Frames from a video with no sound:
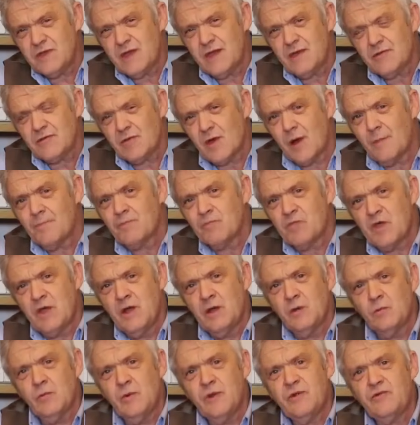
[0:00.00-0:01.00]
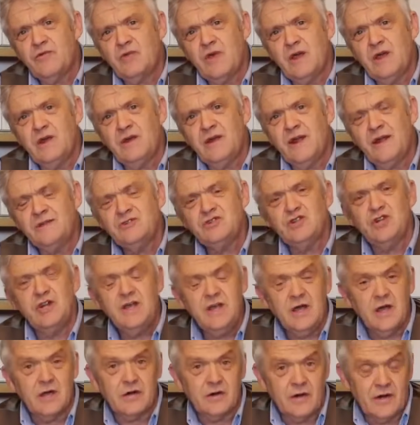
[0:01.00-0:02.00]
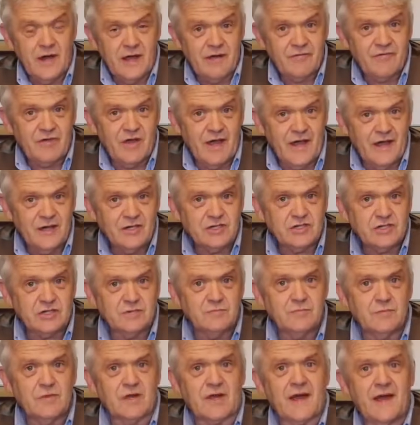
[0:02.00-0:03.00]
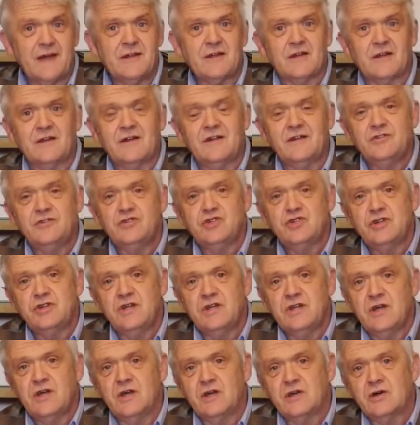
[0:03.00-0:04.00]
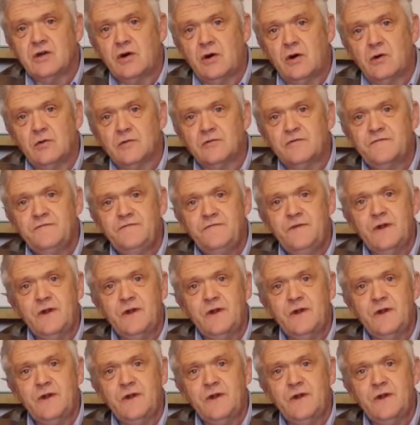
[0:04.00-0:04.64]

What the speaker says: together with an engineer, an aviation mechanical engineer called